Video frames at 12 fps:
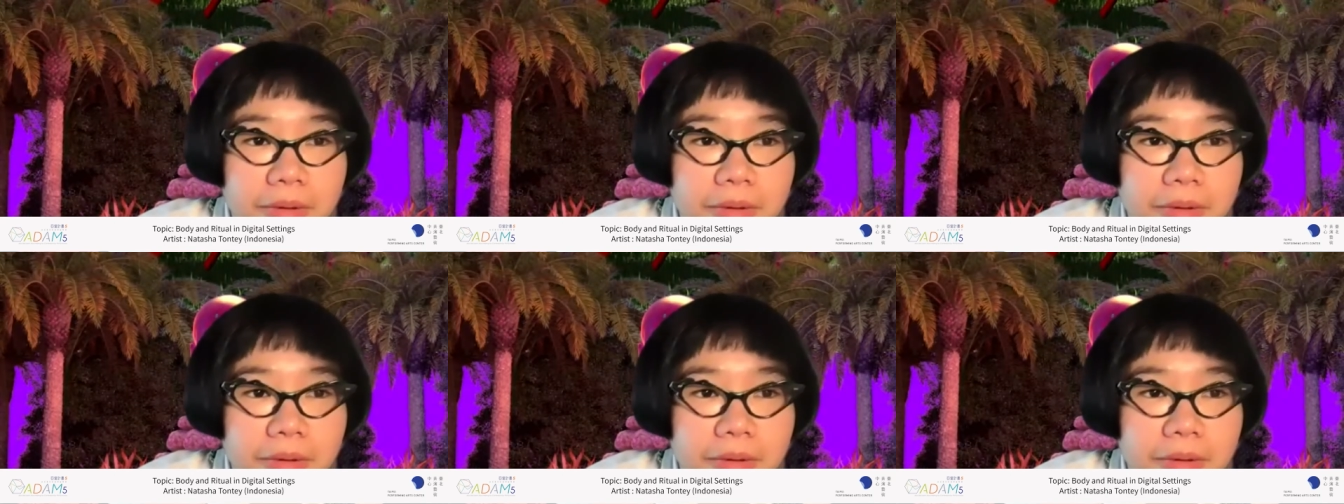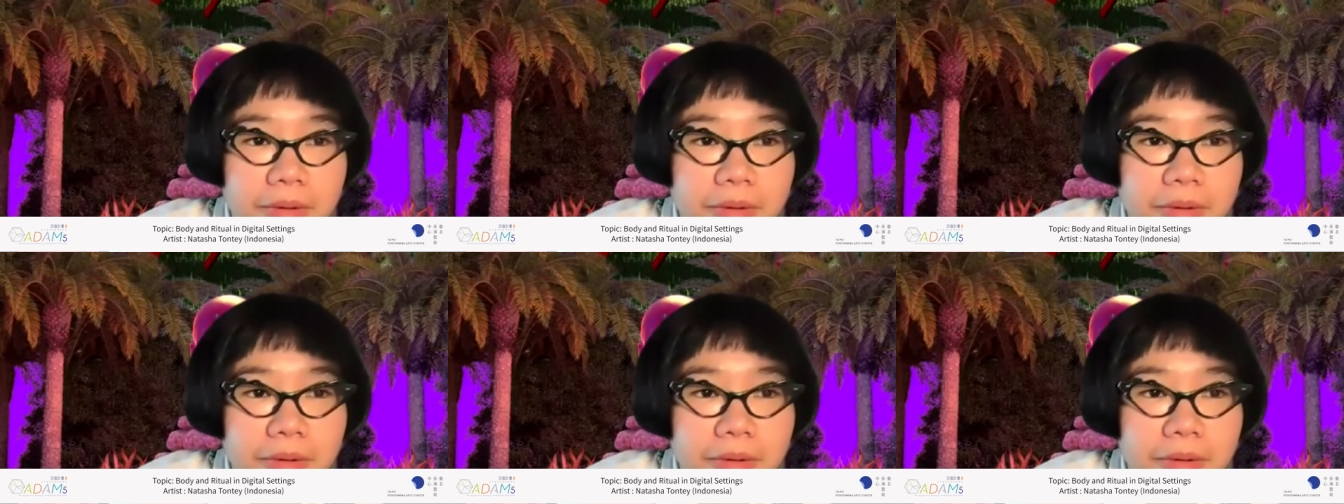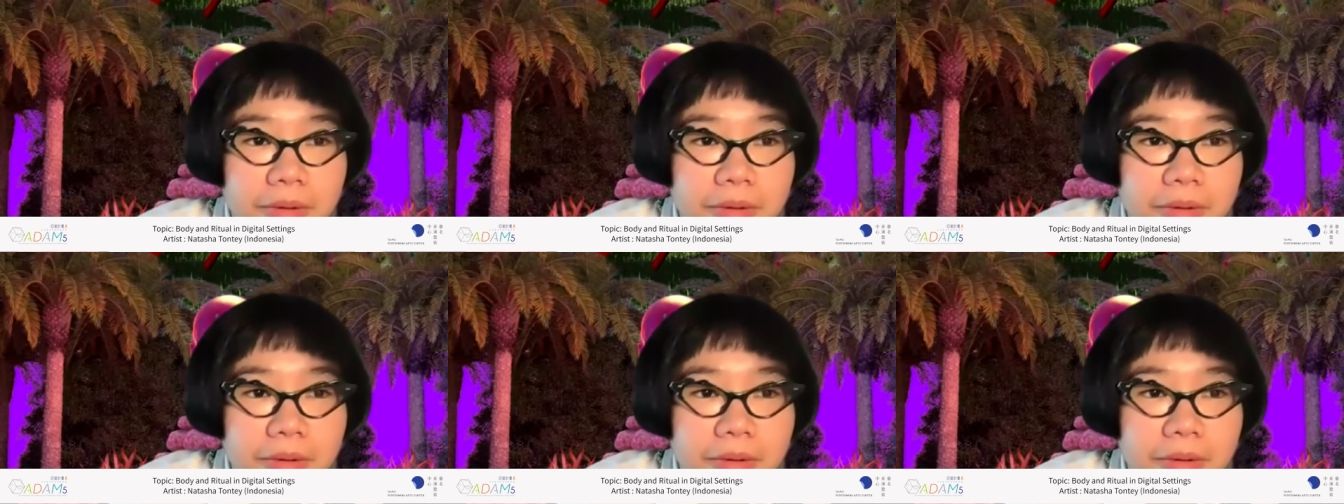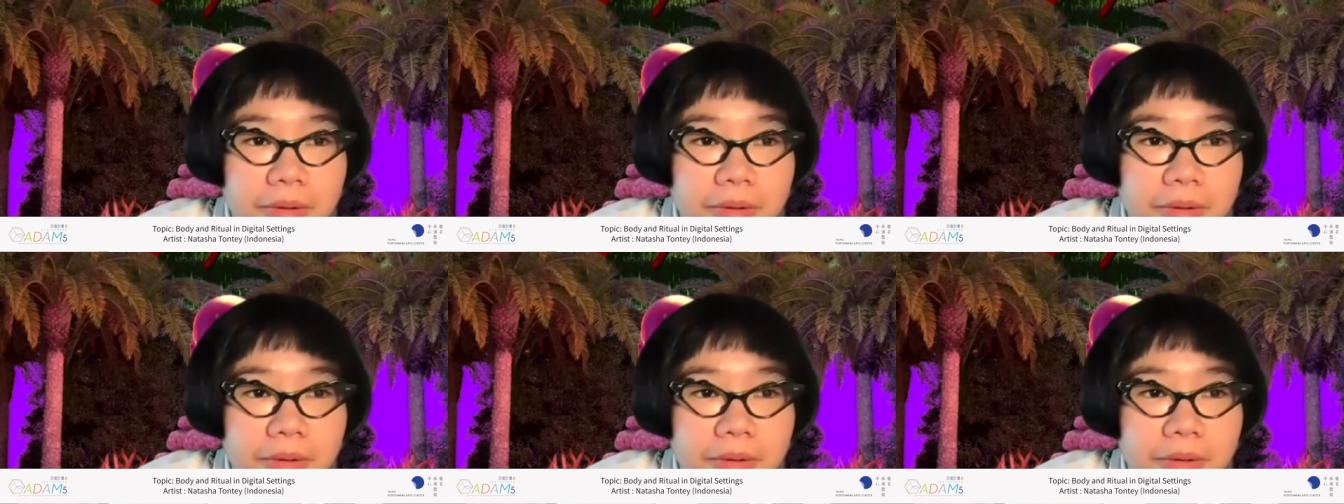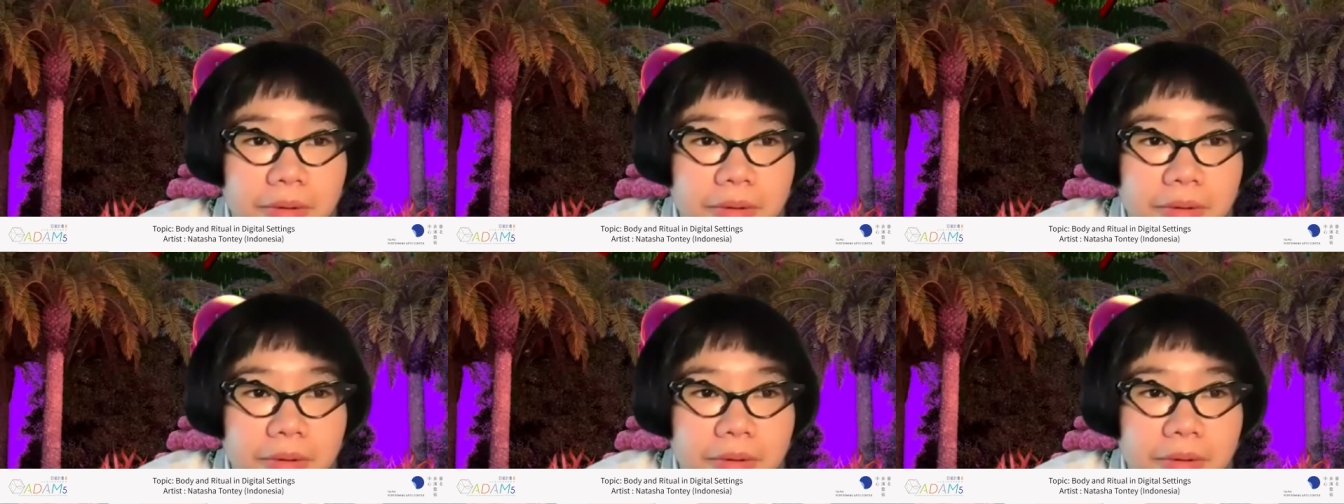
That I used to see